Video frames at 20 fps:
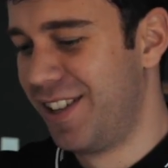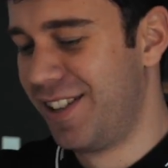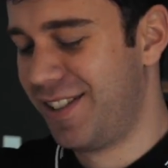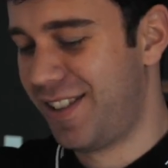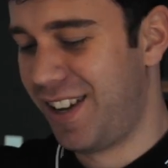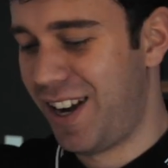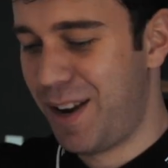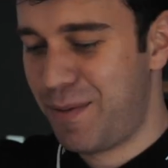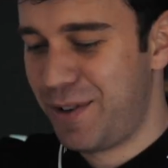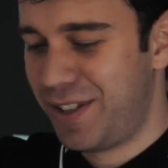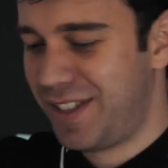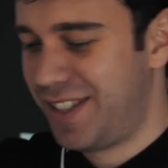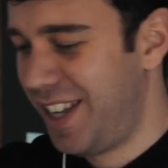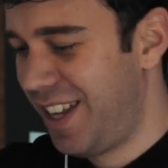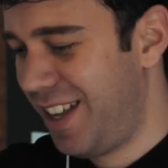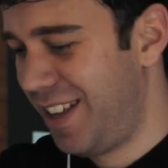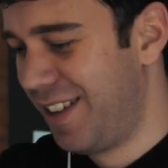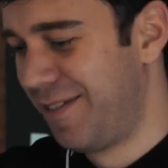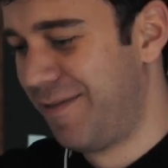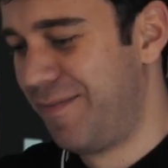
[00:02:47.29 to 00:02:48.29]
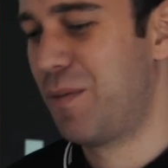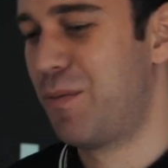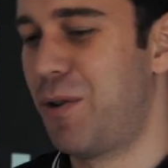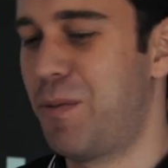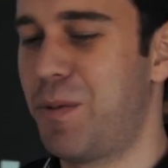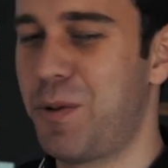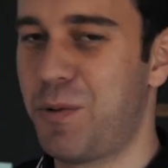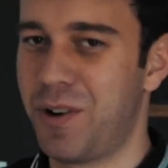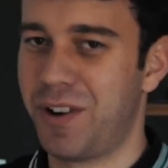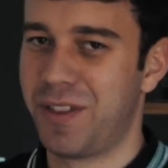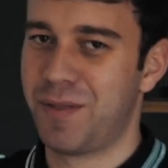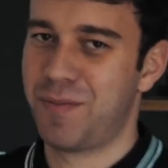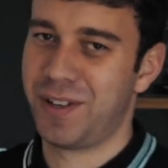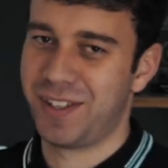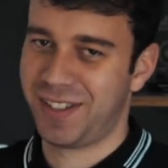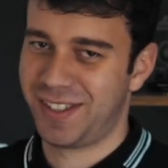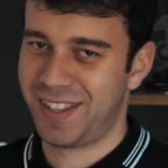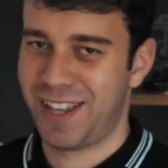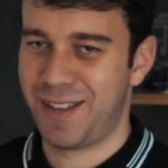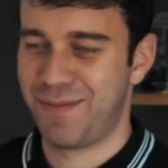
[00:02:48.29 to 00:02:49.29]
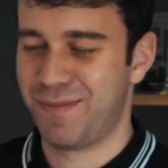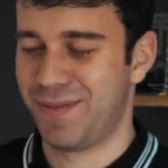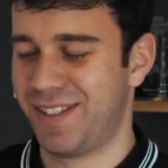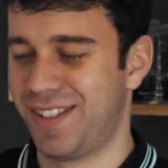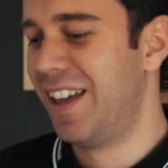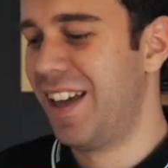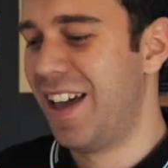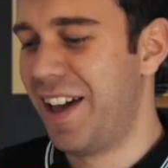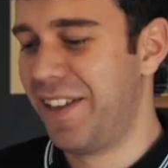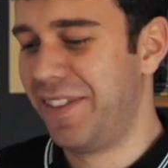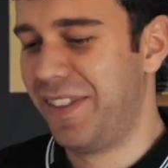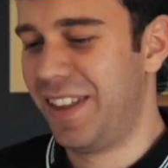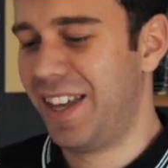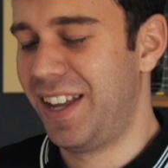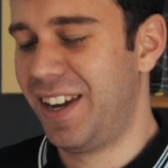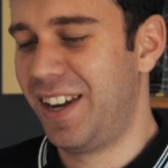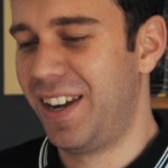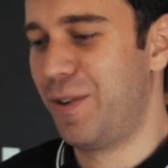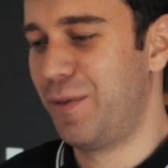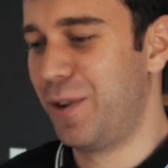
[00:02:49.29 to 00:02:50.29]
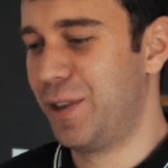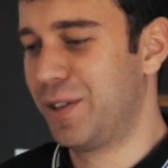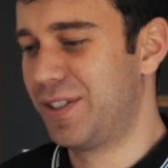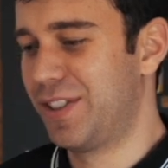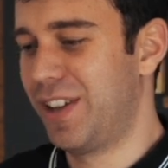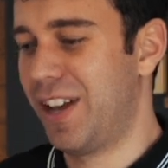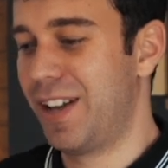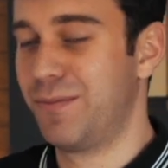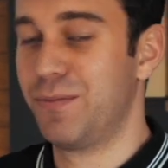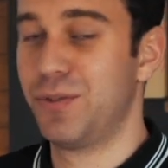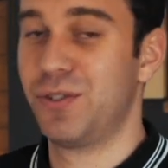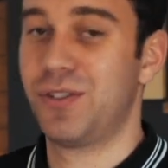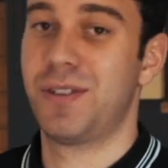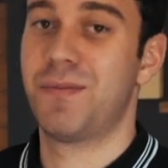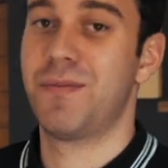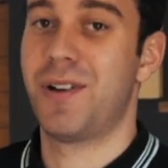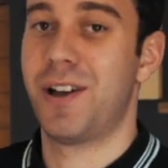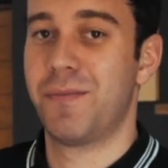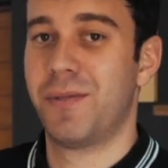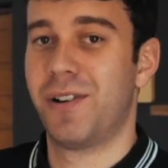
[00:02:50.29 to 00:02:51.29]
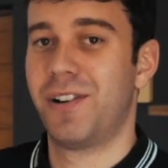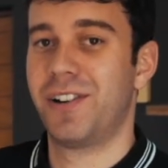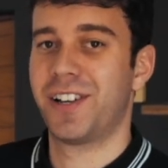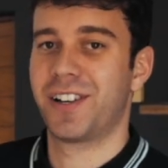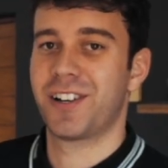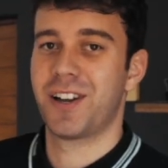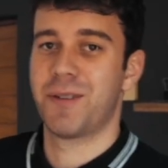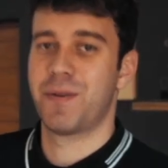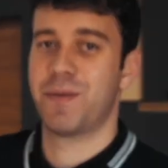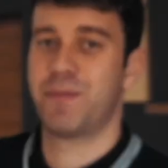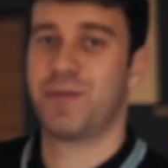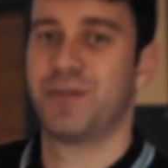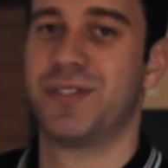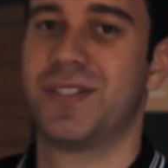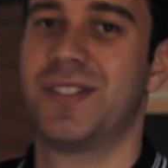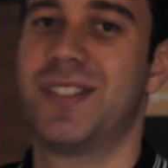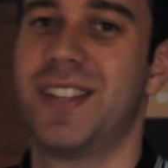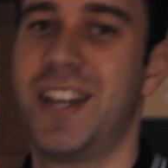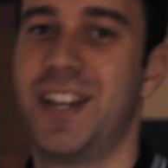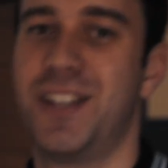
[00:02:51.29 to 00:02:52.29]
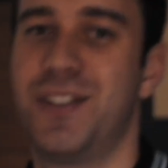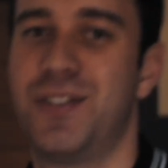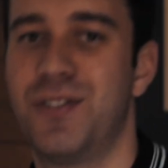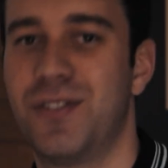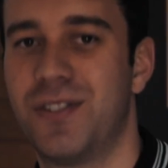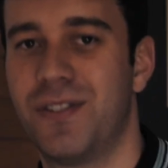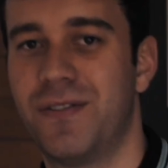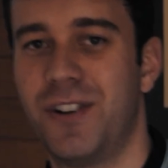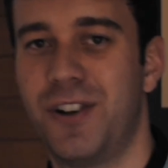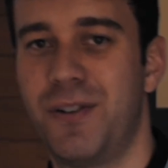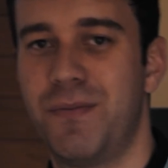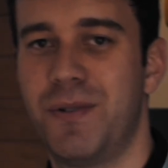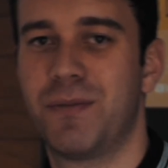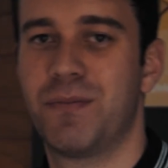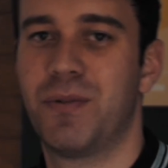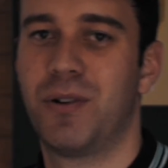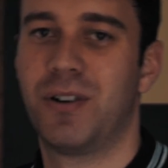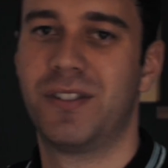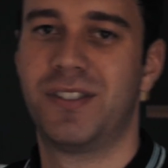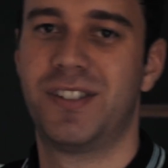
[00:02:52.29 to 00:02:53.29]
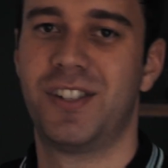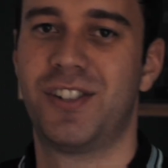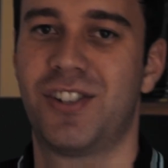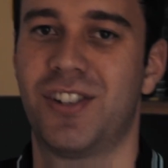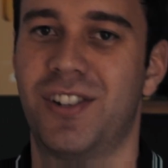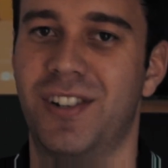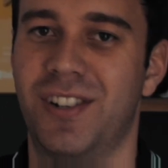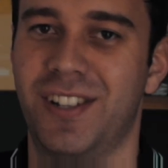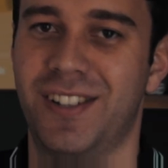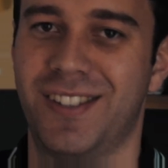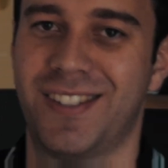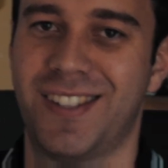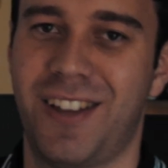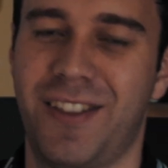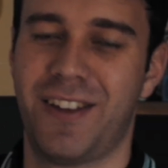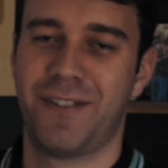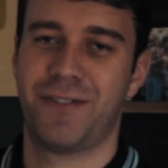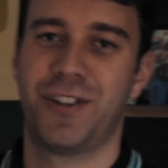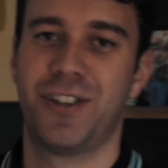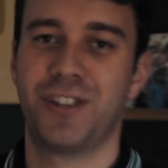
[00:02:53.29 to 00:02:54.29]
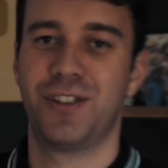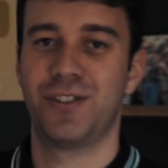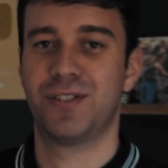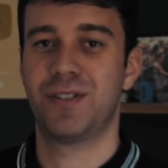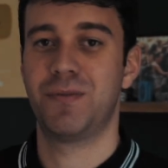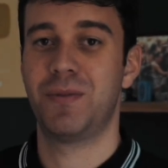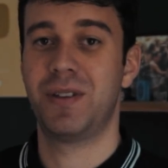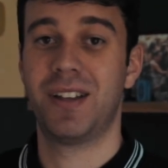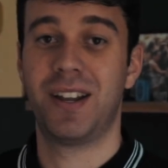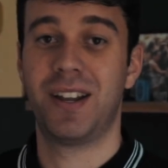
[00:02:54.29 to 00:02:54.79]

celebrity, probably one of the biggest names. And then we also had Musi Maimane come up on stage, who's a very big politician in South Africa. He used to be the